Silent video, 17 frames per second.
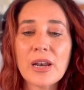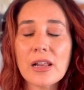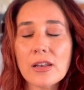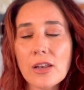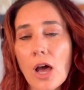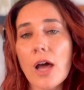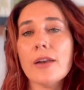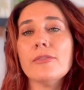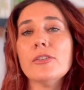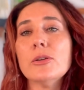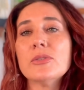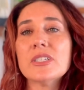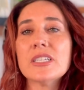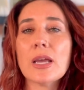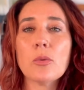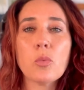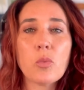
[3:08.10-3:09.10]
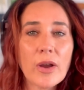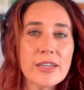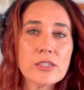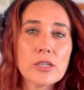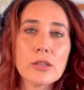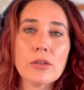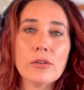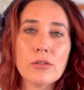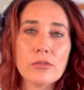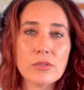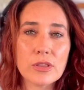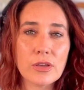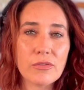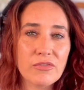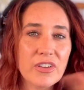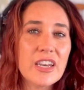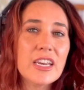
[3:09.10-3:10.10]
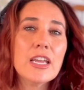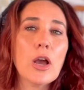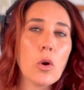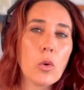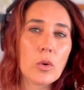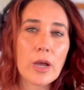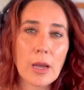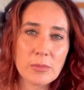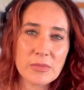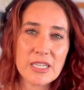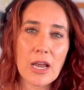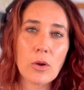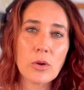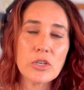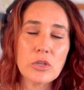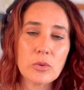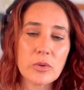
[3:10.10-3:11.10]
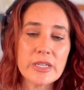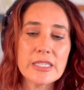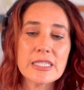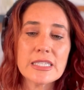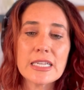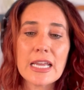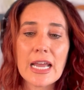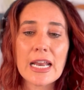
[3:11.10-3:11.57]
a lot of you said, wait till the, the video comes out and you can see